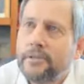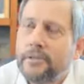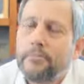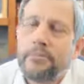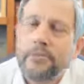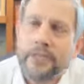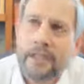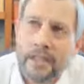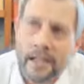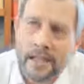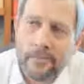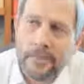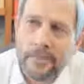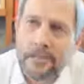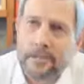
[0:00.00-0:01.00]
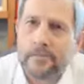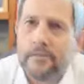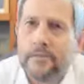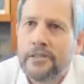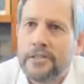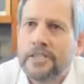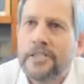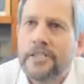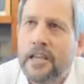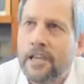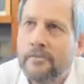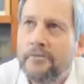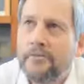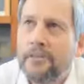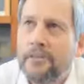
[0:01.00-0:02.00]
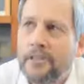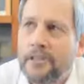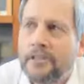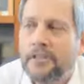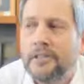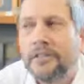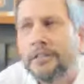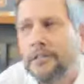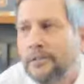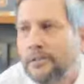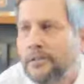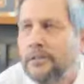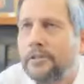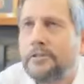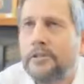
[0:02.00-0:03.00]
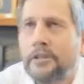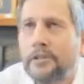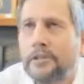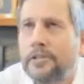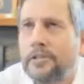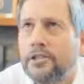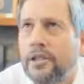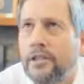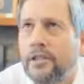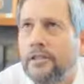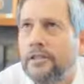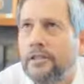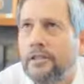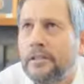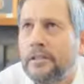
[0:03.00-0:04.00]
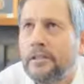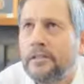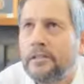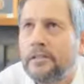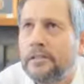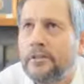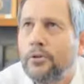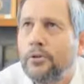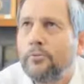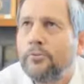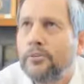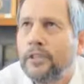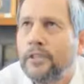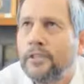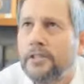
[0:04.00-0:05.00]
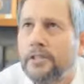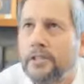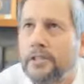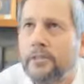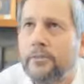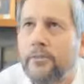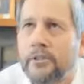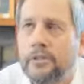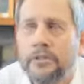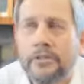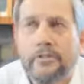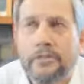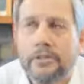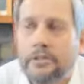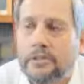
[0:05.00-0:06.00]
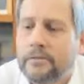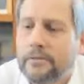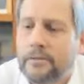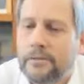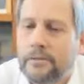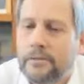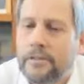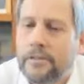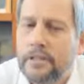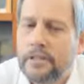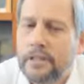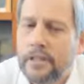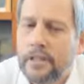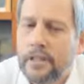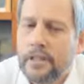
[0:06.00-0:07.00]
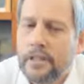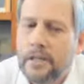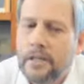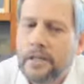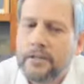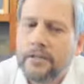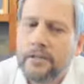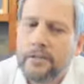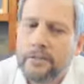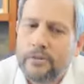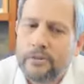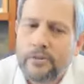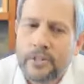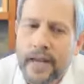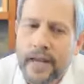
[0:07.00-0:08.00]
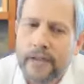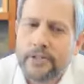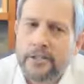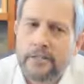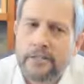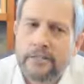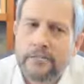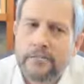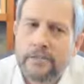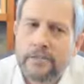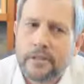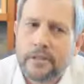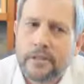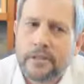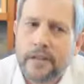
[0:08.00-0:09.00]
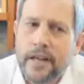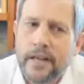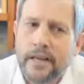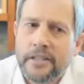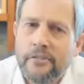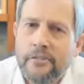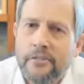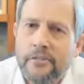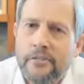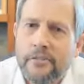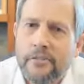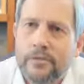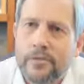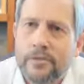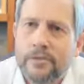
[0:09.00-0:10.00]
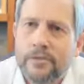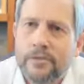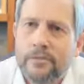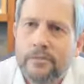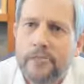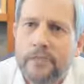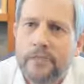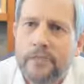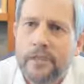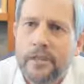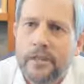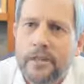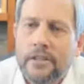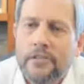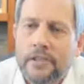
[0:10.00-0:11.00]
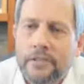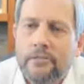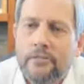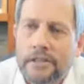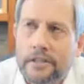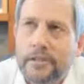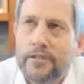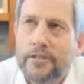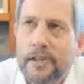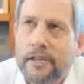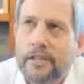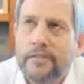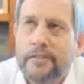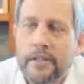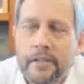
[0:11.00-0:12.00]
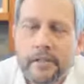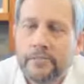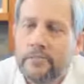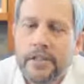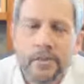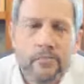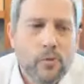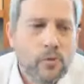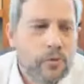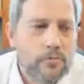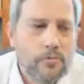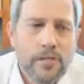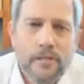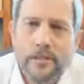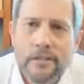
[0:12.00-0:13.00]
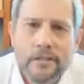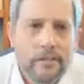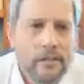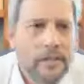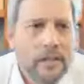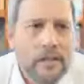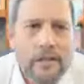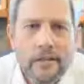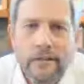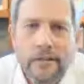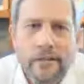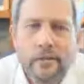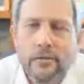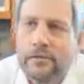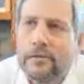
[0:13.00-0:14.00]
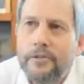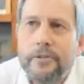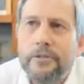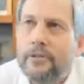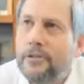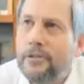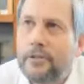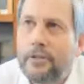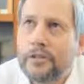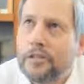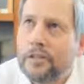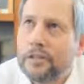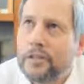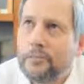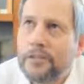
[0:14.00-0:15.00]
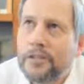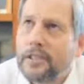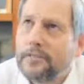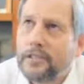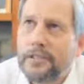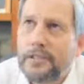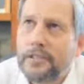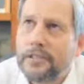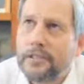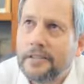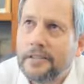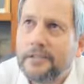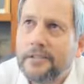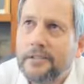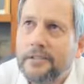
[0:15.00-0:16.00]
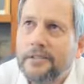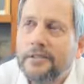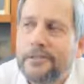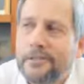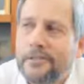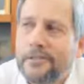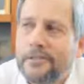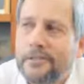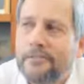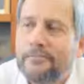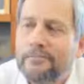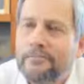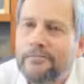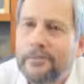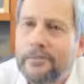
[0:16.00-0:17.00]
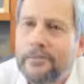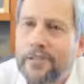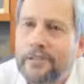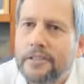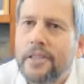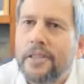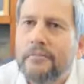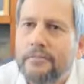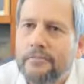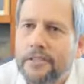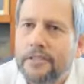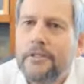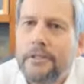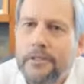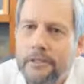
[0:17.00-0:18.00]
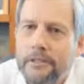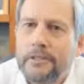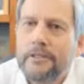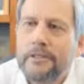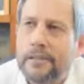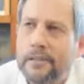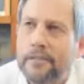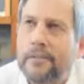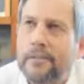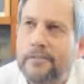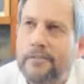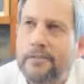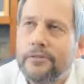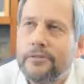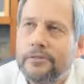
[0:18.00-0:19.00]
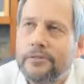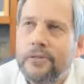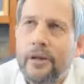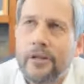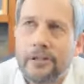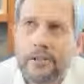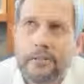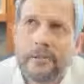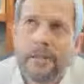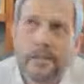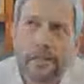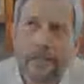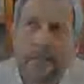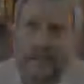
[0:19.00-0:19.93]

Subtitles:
People die because of the same flaws that you lose 2 cents a share on in a corporation. It's a real different thing. And so the reaction of the active duty Marines has been just really gratifying. It means more to me than a review in the New York Times, I have to tell you, because it's like good. I really feel solid about it.